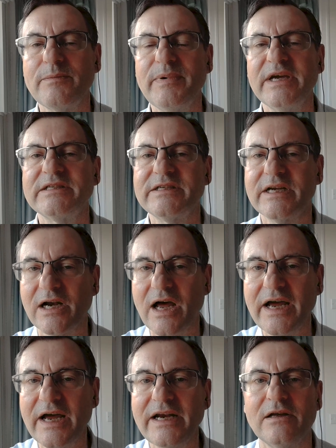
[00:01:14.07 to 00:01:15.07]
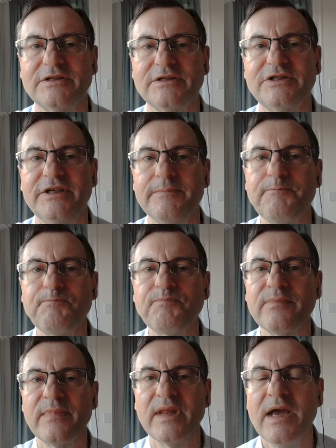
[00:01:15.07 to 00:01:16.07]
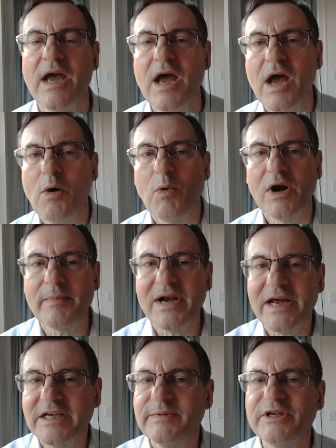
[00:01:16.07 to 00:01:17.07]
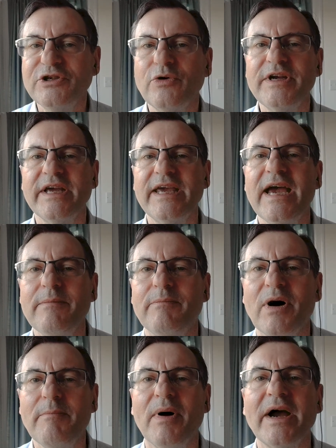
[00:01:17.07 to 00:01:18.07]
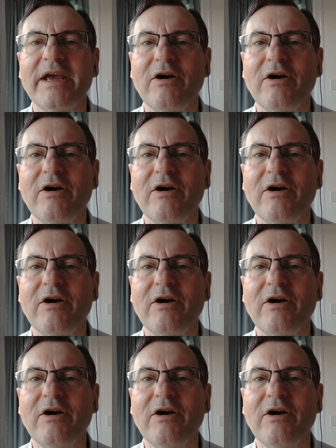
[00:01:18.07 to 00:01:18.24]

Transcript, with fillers: the biggest decline last year. Well, I'm glad to be joined again by my